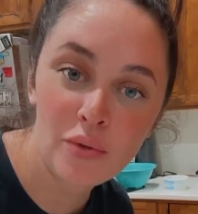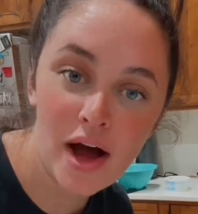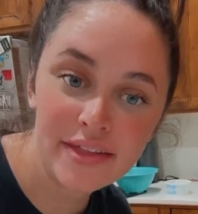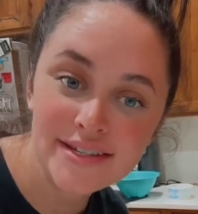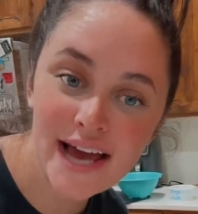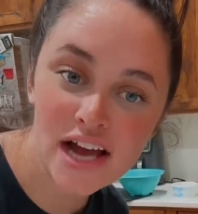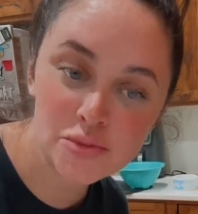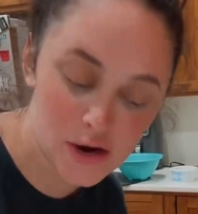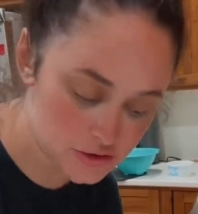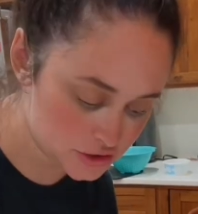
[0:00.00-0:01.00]
while these hash
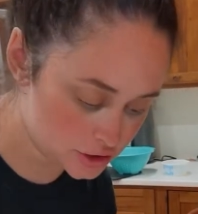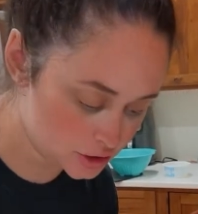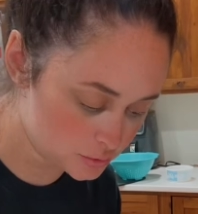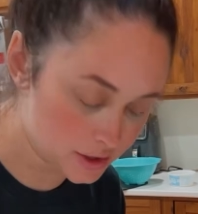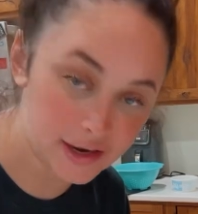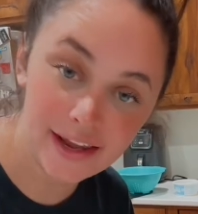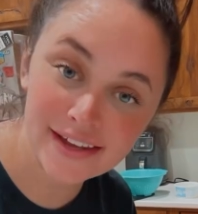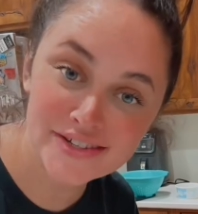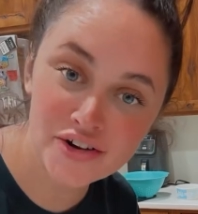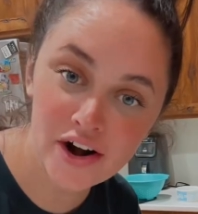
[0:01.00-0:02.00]
browns cook, we're gonna
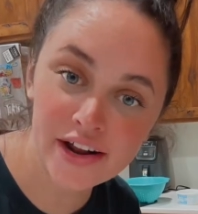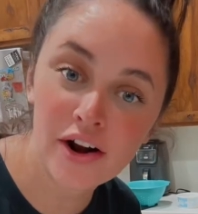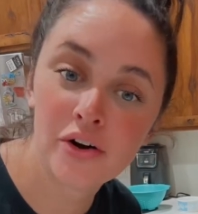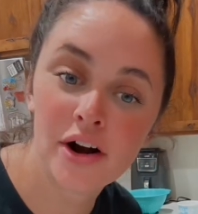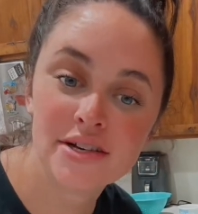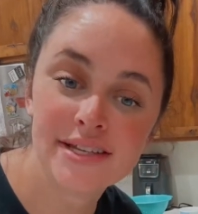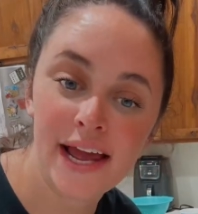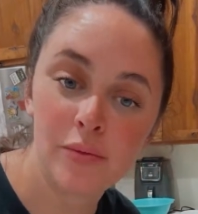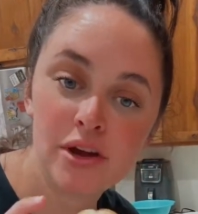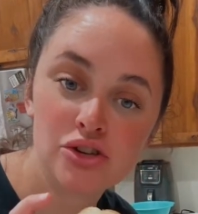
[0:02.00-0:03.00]
get started on our
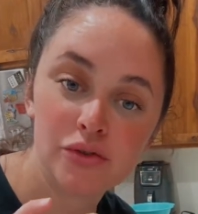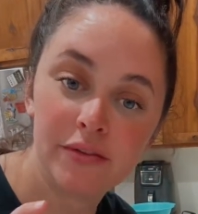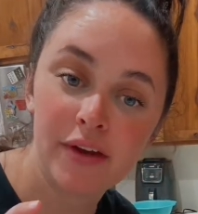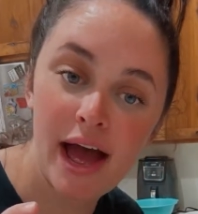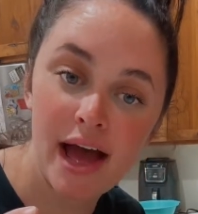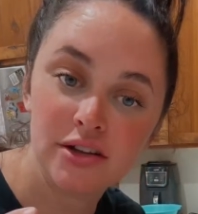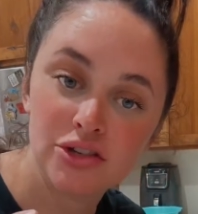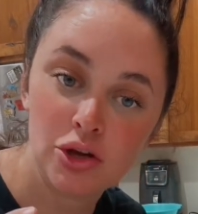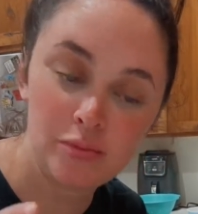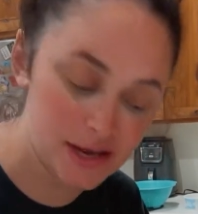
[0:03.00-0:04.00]
sandwich. We've got
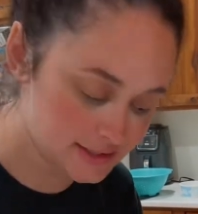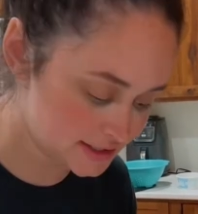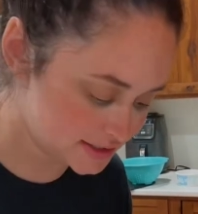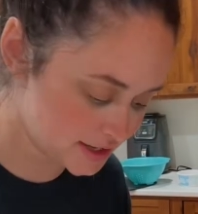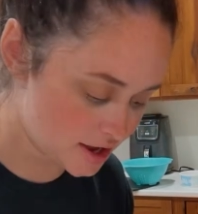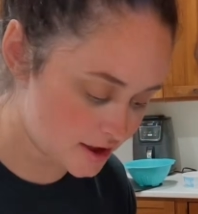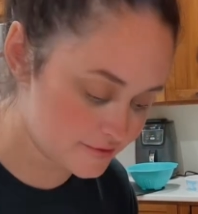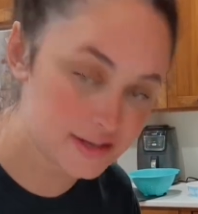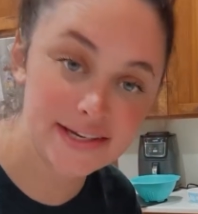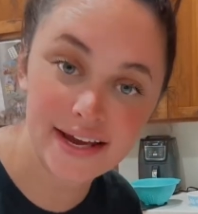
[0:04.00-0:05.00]
2 pieces
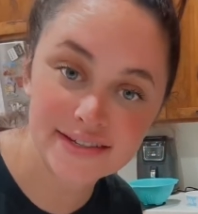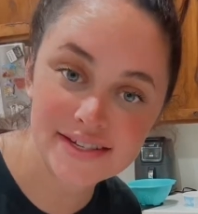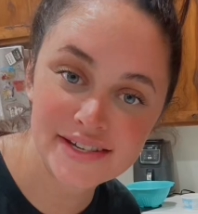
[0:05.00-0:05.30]
of Texas